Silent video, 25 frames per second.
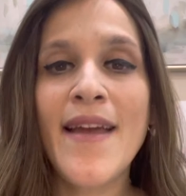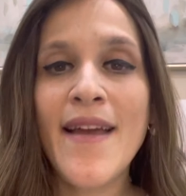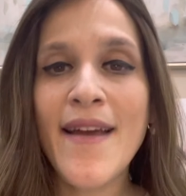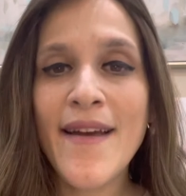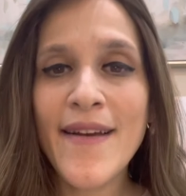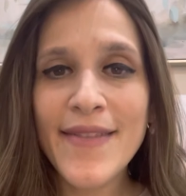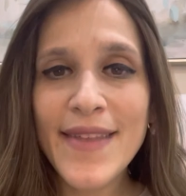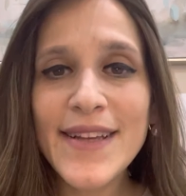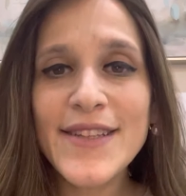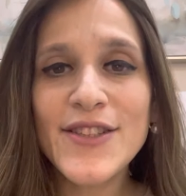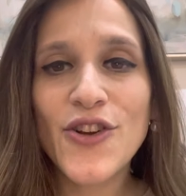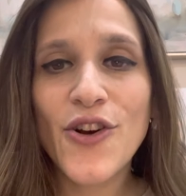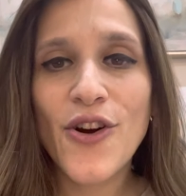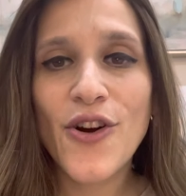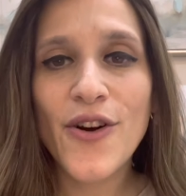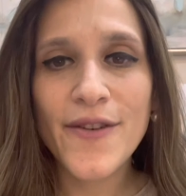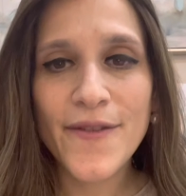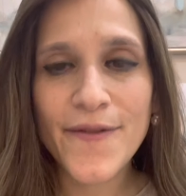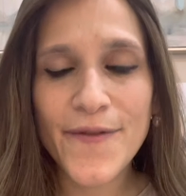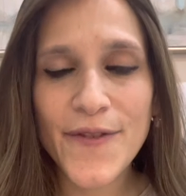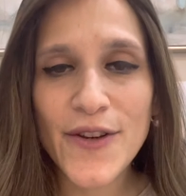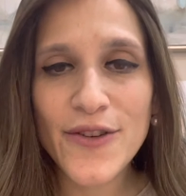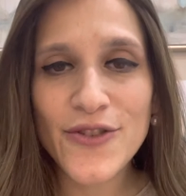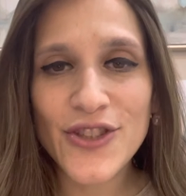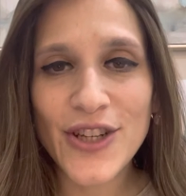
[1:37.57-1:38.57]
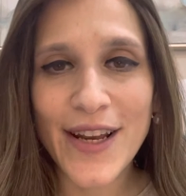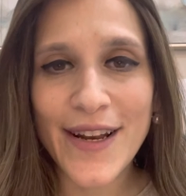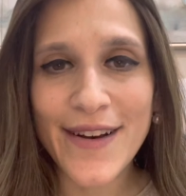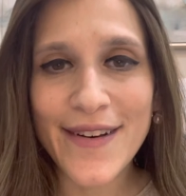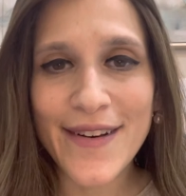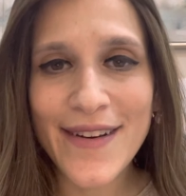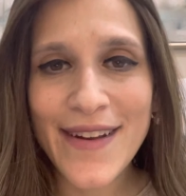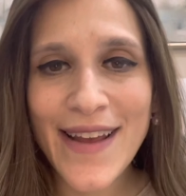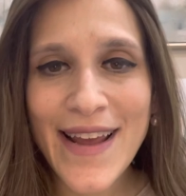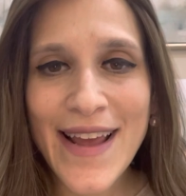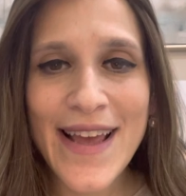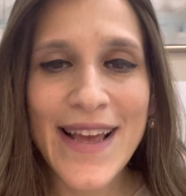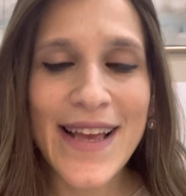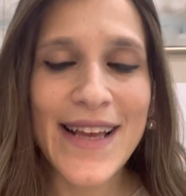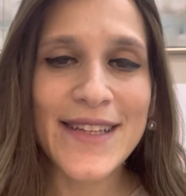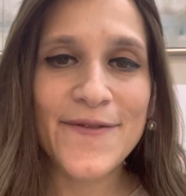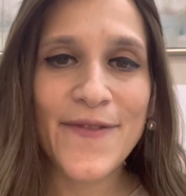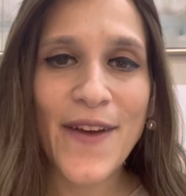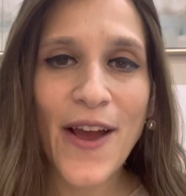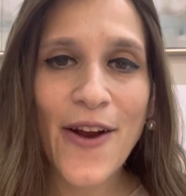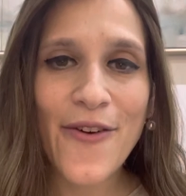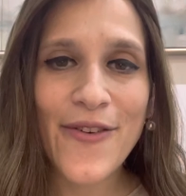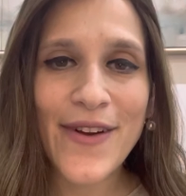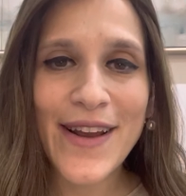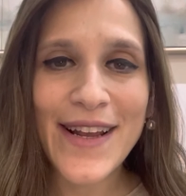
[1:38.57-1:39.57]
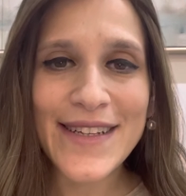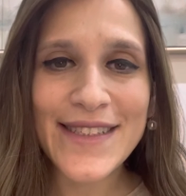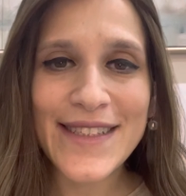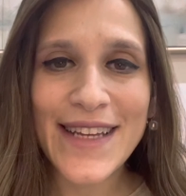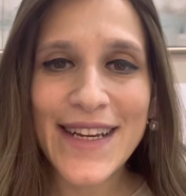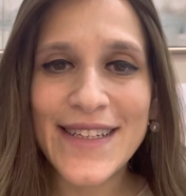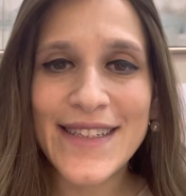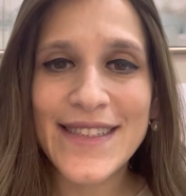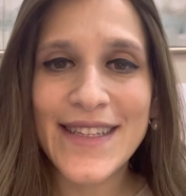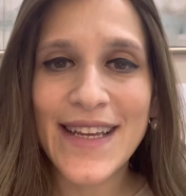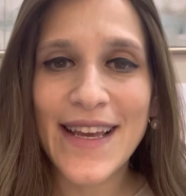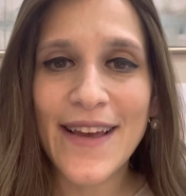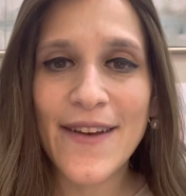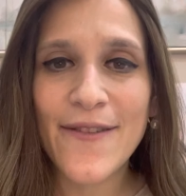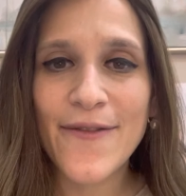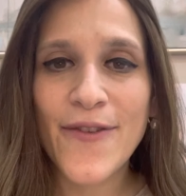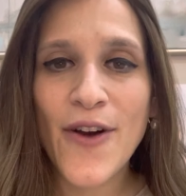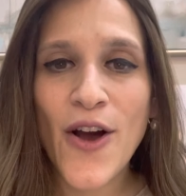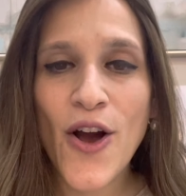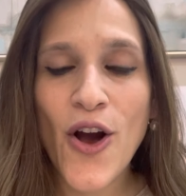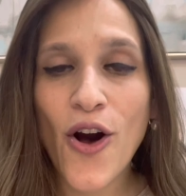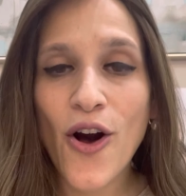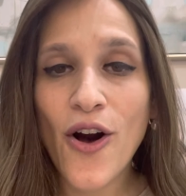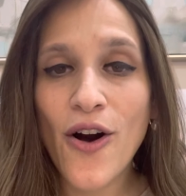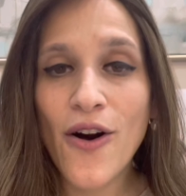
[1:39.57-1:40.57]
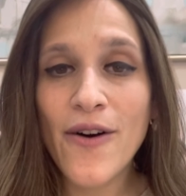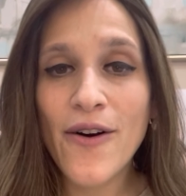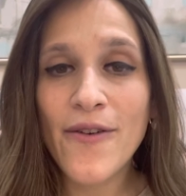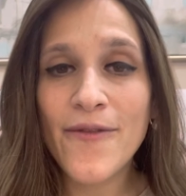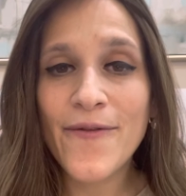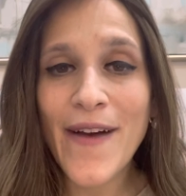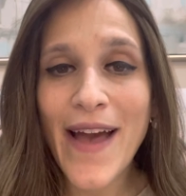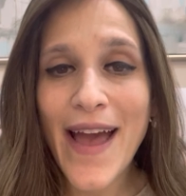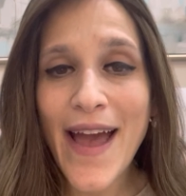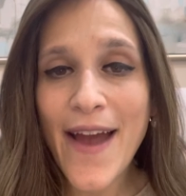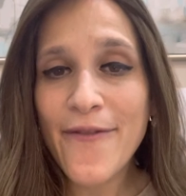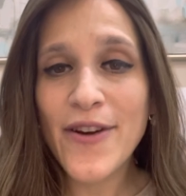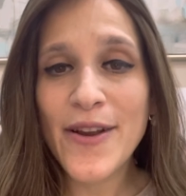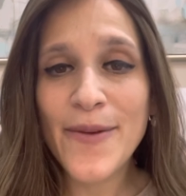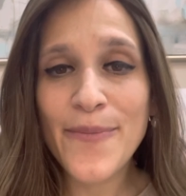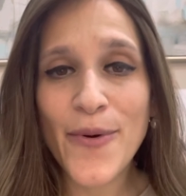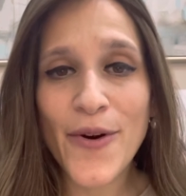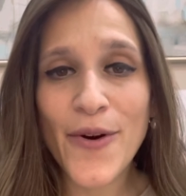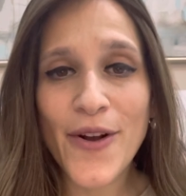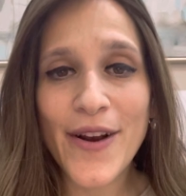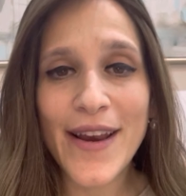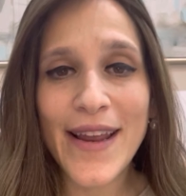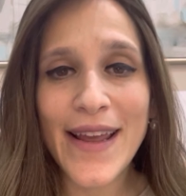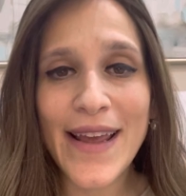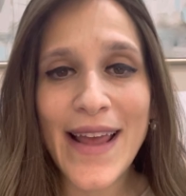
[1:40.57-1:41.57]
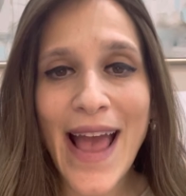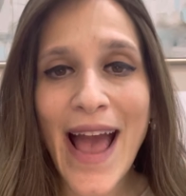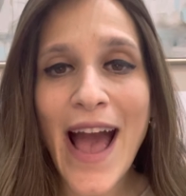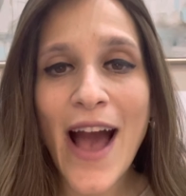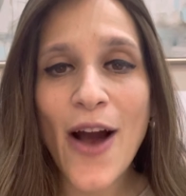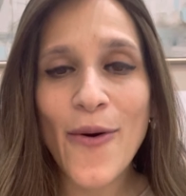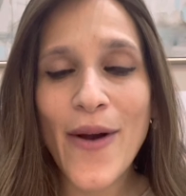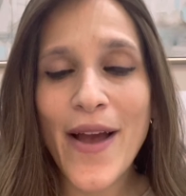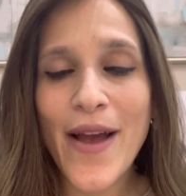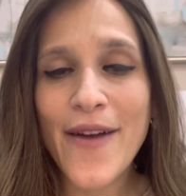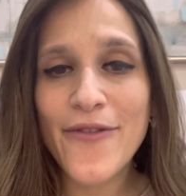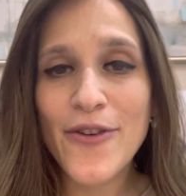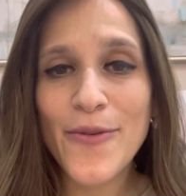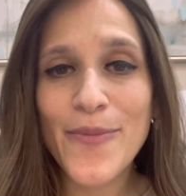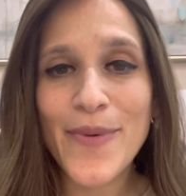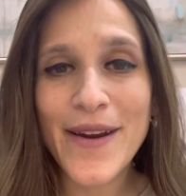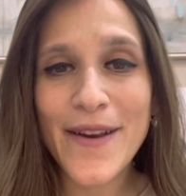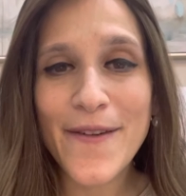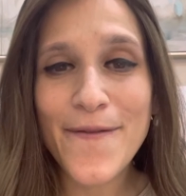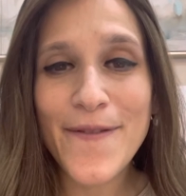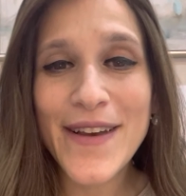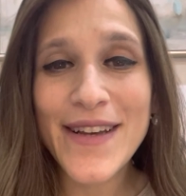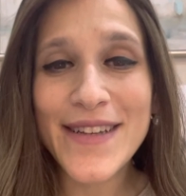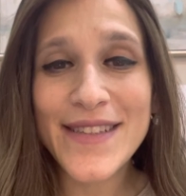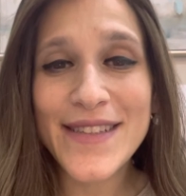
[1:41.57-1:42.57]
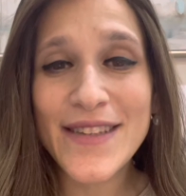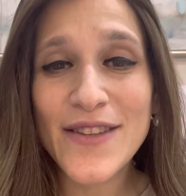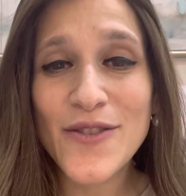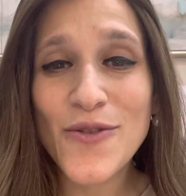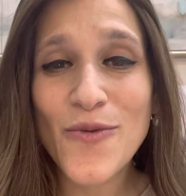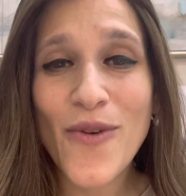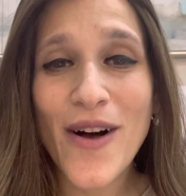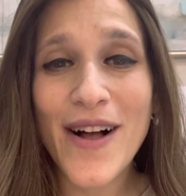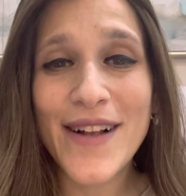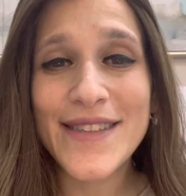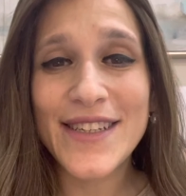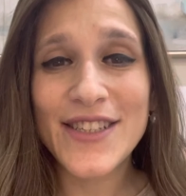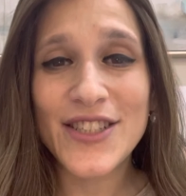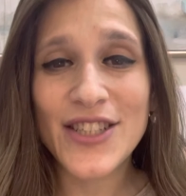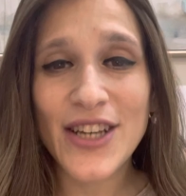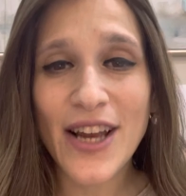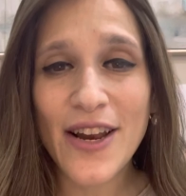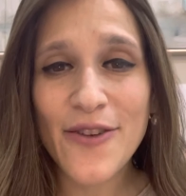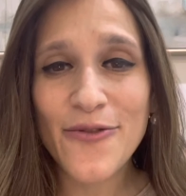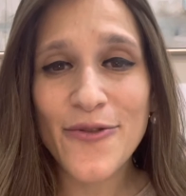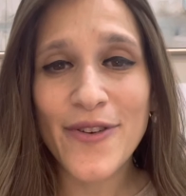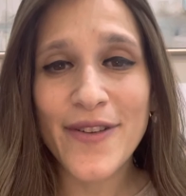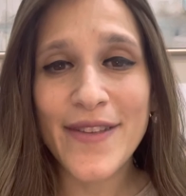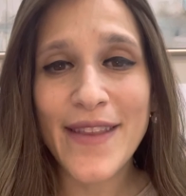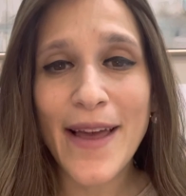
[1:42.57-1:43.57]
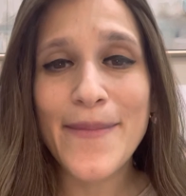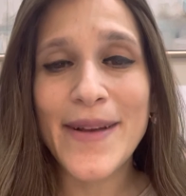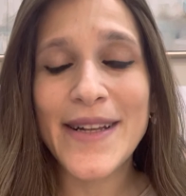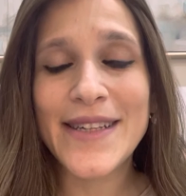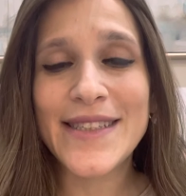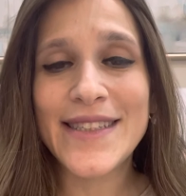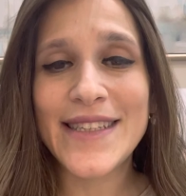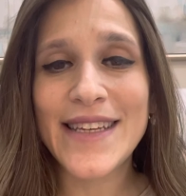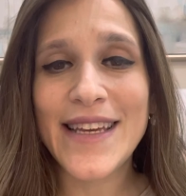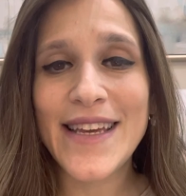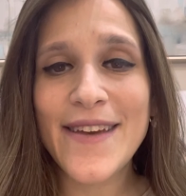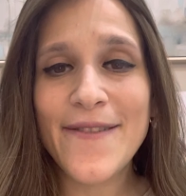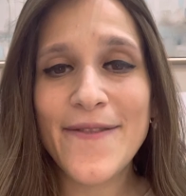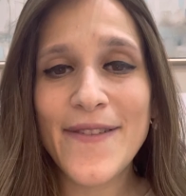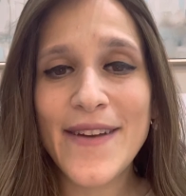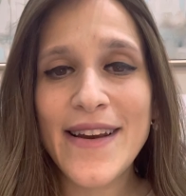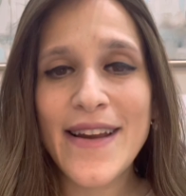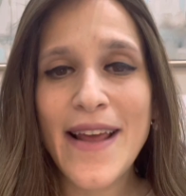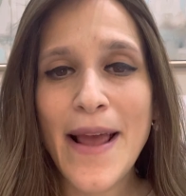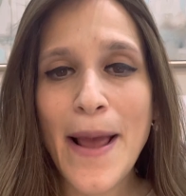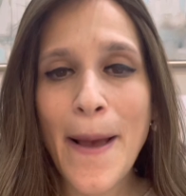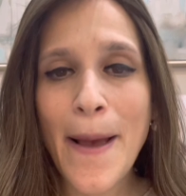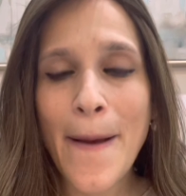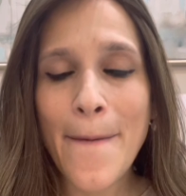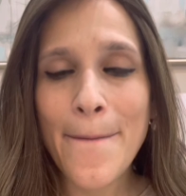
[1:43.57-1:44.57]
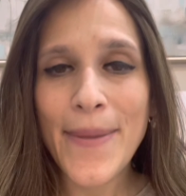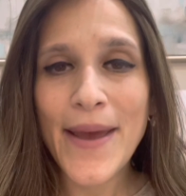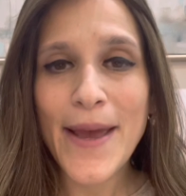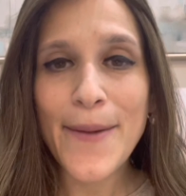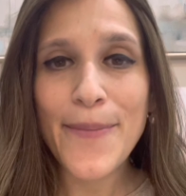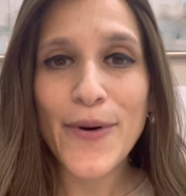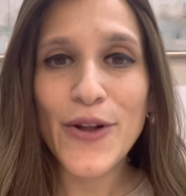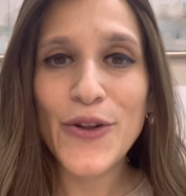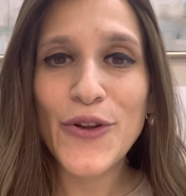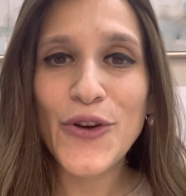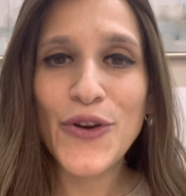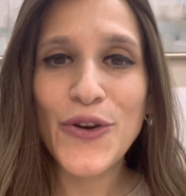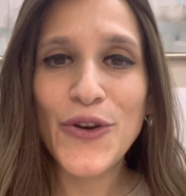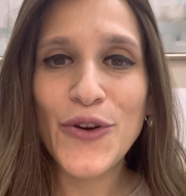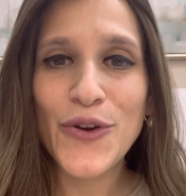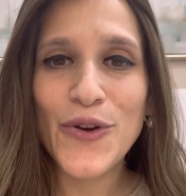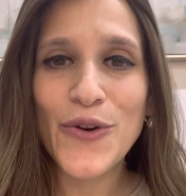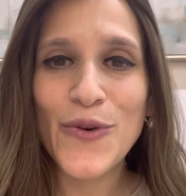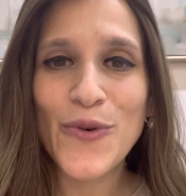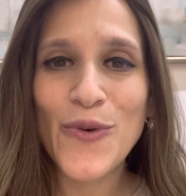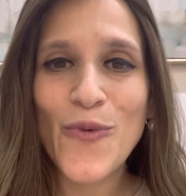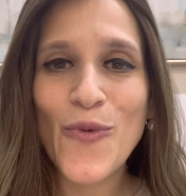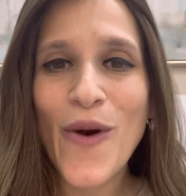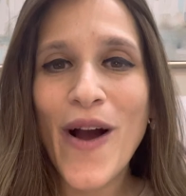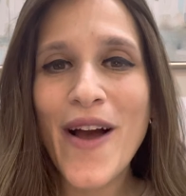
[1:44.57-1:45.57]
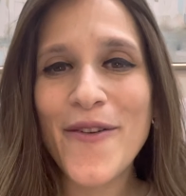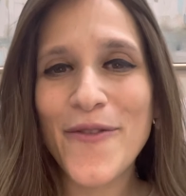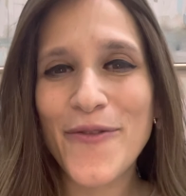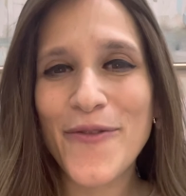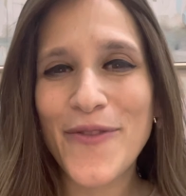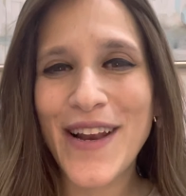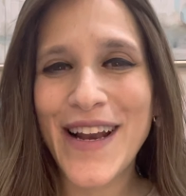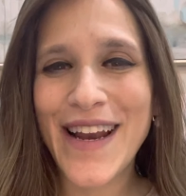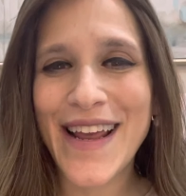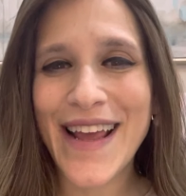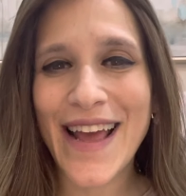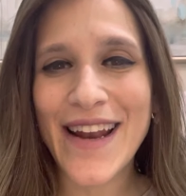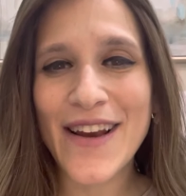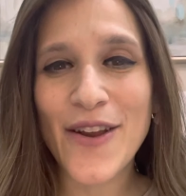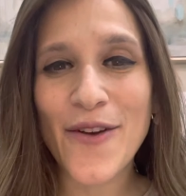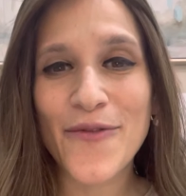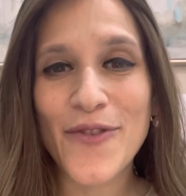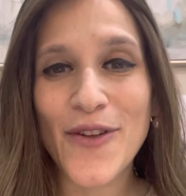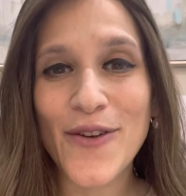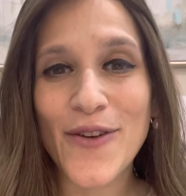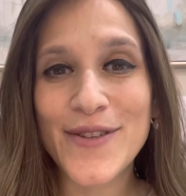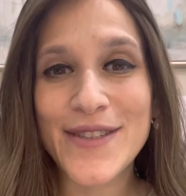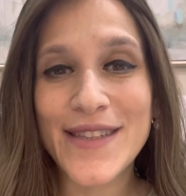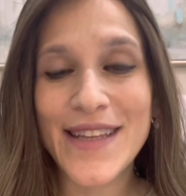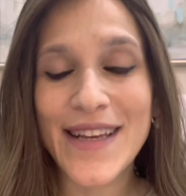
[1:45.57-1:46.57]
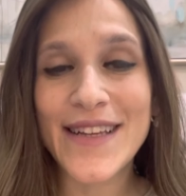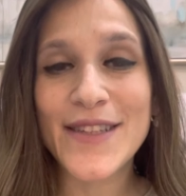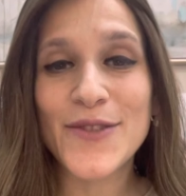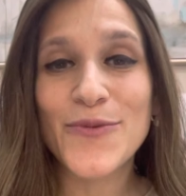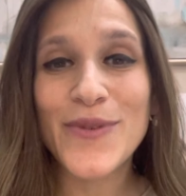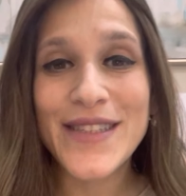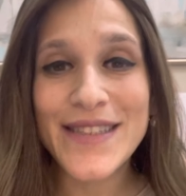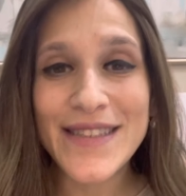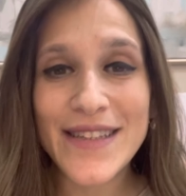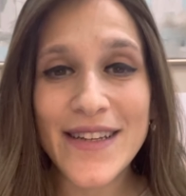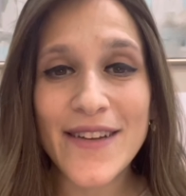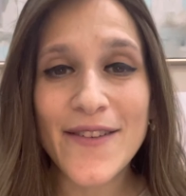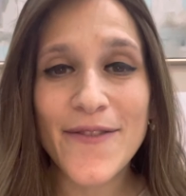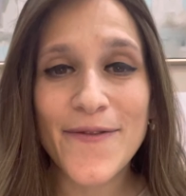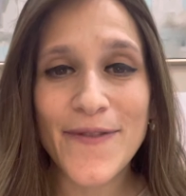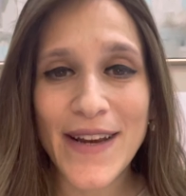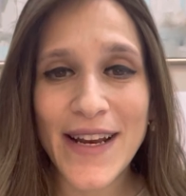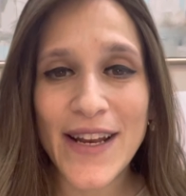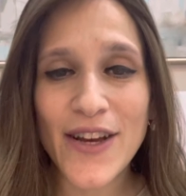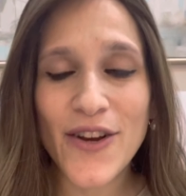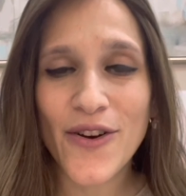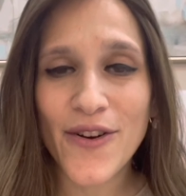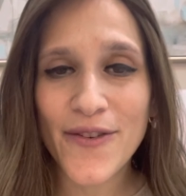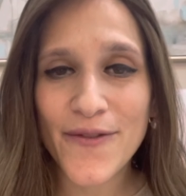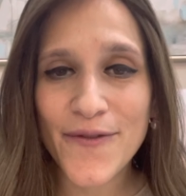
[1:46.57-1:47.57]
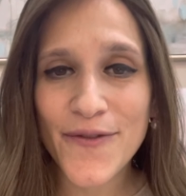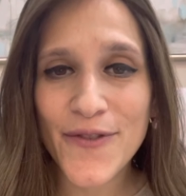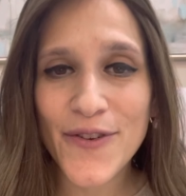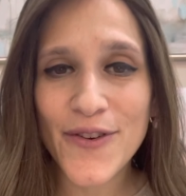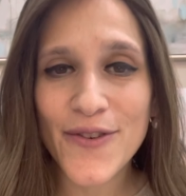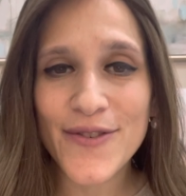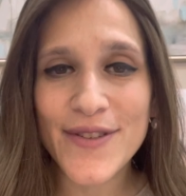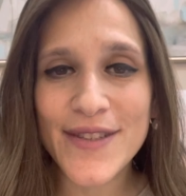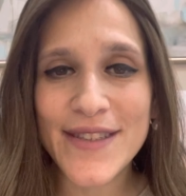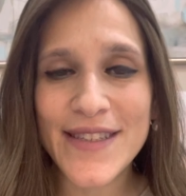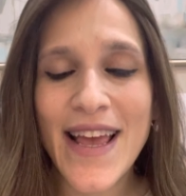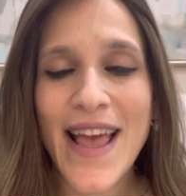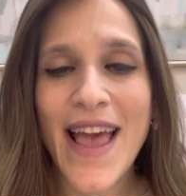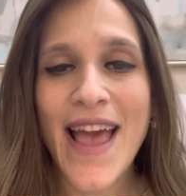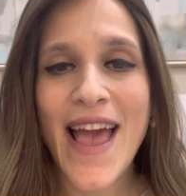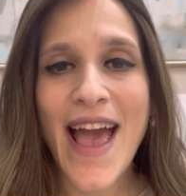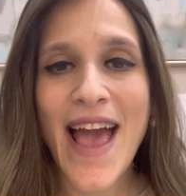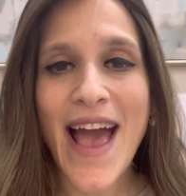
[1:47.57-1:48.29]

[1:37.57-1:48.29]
This confusion is very indicative of how everybody feels in the world in general. That means even people who weren't feeling any of those things were still feeling confused.